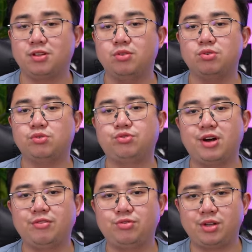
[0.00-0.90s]
Note
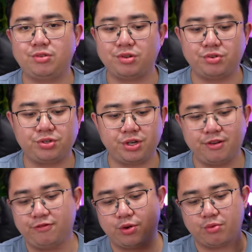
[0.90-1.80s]
12 2023
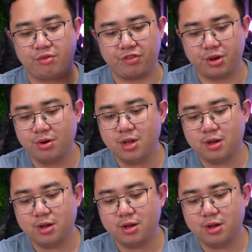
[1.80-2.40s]
for review